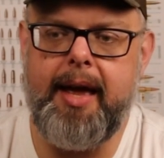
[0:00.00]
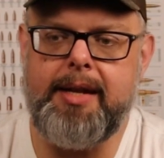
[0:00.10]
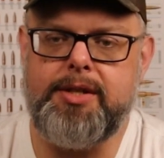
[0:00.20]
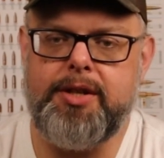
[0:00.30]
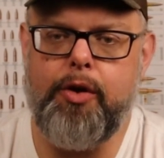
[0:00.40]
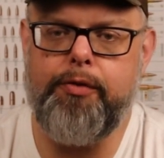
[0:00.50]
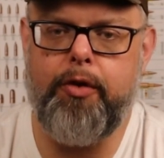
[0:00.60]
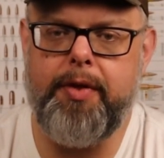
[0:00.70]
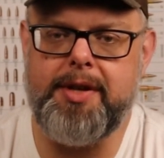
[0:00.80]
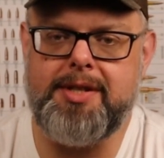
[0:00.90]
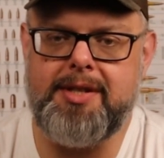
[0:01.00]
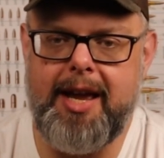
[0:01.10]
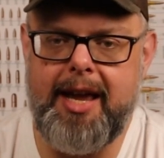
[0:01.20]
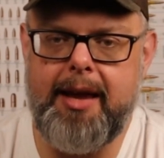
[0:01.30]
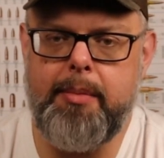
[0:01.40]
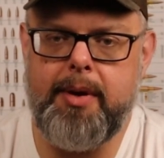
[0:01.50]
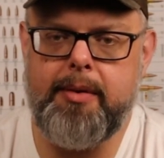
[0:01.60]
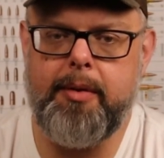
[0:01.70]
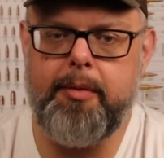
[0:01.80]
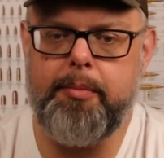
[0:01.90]
And so for the same
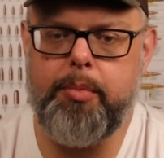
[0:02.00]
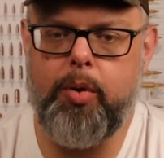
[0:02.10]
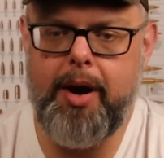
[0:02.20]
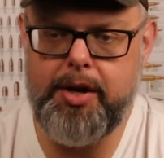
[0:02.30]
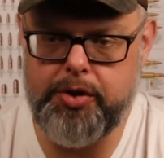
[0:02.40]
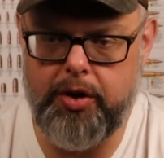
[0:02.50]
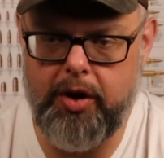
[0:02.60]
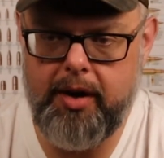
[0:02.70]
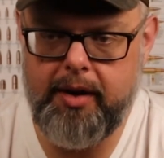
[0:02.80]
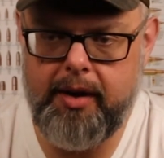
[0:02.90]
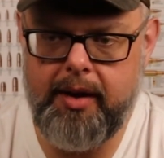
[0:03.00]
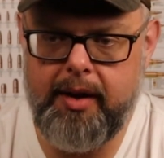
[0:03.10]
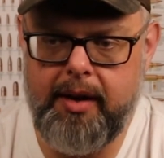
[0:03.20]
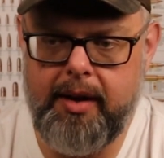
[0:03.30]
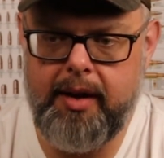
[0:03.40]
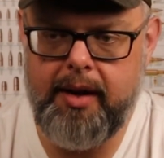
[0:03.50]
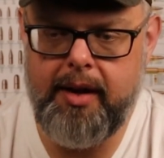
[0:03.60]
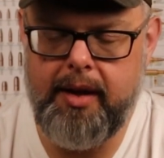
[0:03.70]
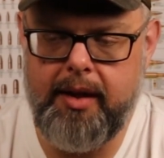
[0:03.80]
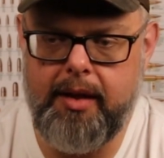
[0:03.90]
pressure,
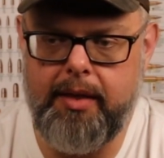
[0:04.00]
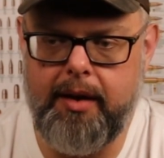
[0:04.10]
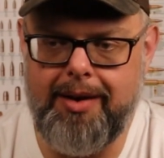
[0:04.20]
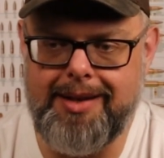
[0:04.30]
there